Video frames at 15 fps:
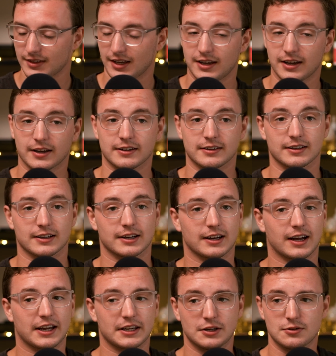And
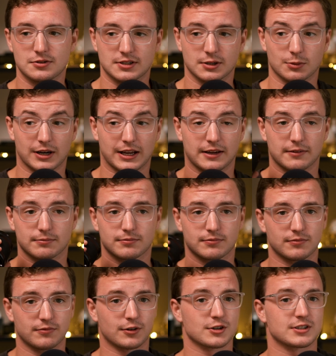I used it when I
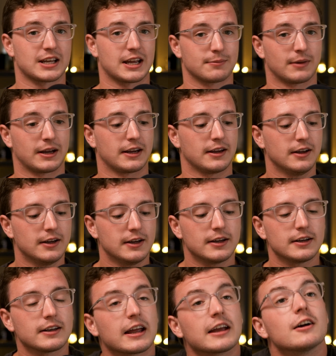first had my
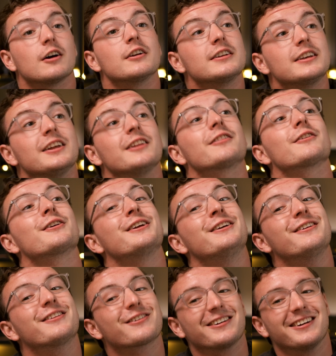Nikon
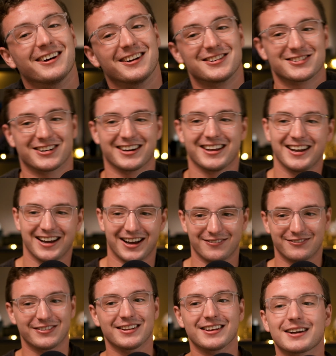D3300. I
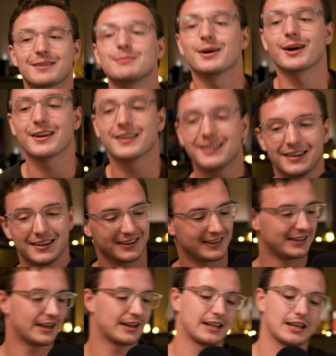feel like I'm not
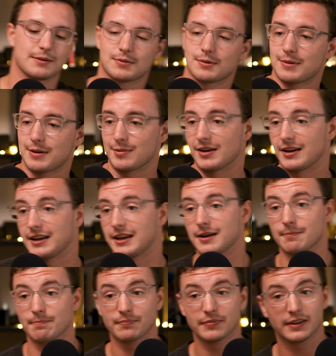getting it, but maybe I
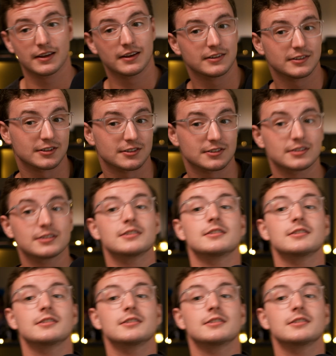am. Just